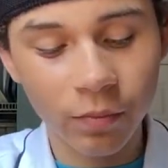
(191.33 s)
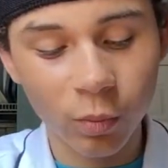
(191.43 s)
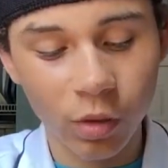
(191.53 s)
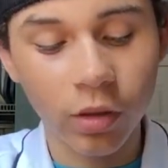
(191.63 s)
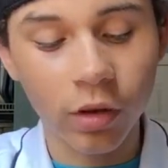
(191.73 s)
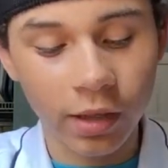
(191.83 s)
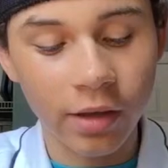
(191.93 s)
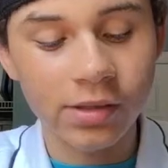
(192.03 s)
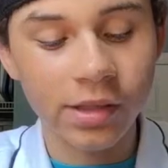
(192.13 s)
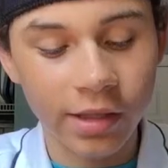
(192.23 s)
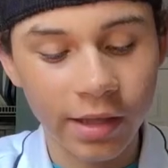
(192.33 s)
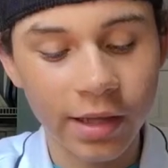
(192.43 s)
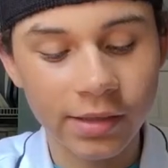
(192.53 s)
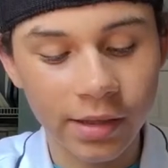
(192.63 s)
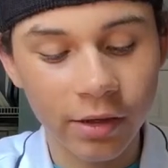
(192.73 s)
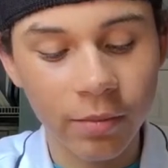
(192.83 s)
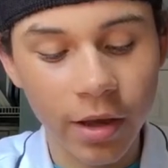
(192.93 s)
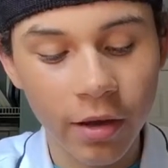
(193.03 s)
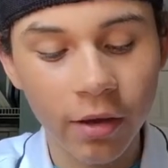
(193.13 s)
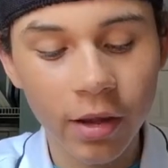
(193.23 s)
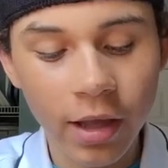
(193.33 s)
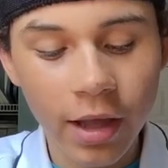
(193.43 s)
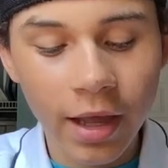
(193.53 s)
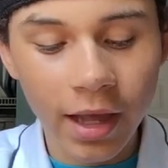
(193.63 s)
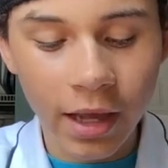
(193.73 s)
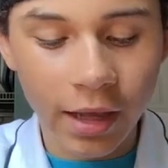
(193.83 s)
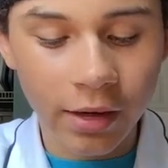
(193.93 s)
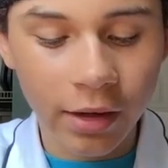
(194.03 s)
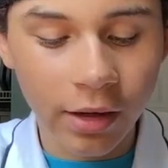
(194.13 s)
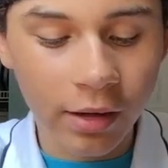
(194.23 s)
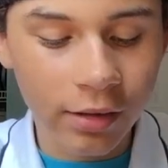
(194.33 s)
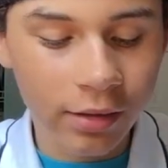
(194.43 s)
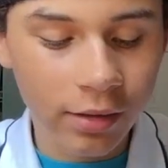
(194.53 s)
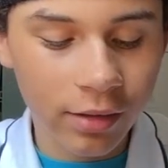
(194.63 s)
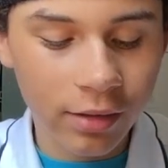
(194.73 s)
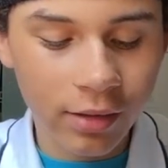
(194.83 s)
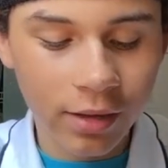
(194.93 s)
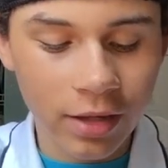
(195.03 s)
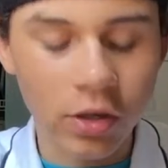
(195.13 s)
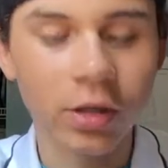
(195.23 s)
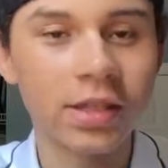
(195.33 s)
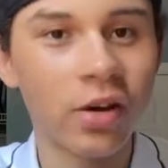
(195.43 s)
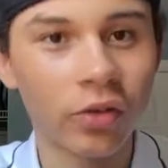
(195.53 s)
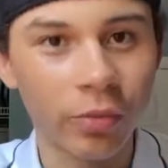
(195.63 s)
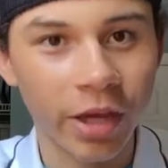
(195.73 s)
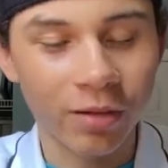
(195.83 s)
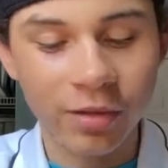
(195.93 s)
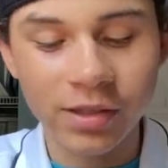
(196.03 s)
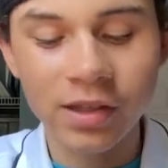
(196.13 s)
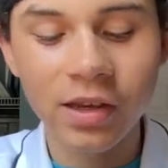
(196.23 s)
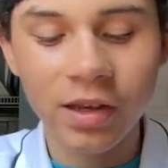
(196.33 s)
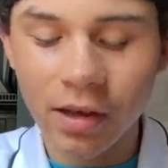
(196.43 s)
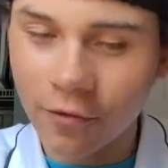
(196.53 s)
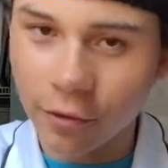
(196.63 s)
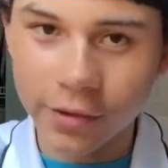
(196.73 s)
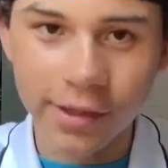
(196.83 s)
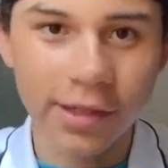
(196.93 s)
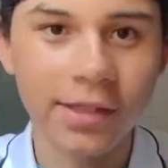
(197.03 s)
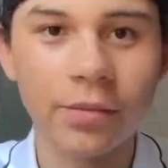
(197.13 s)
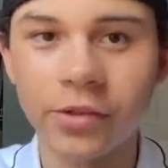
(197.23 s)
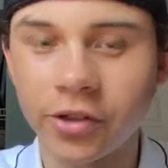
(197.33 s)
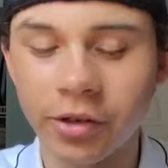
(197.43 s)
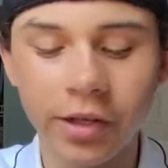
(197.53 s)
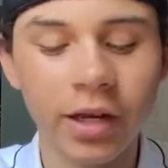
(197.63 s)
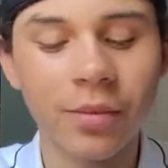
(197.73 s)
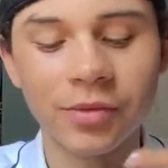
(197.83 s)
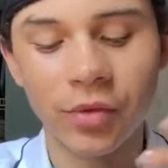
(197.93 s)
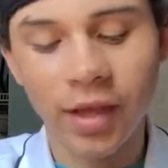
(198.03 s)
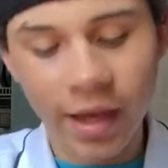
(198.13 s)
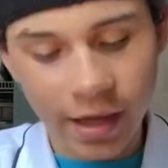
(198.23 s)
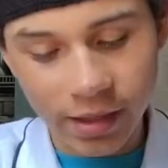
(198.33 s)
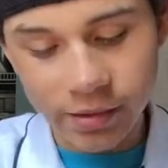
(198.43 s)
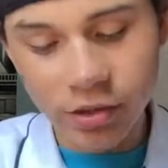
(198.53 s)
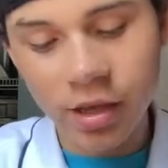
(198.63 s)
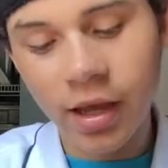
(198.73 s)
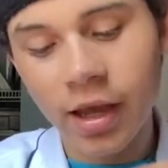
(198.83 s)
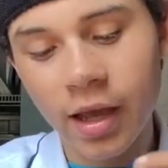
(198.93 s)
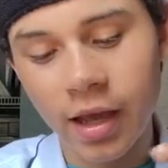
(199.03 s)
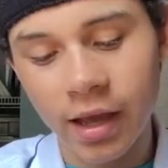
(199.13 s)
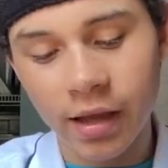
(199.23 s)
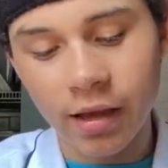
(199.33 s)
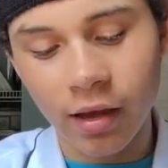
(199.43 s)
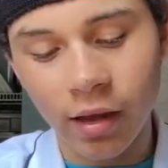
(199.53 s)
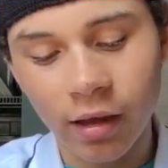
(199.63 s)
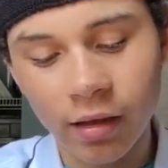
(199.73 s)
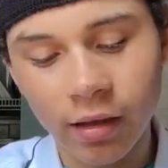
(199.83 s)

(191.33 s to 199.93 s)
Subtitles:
with long nails, it indicates that they're male. And it's hard to tell when they're babies. Of course, like I said, maturity comes with age, and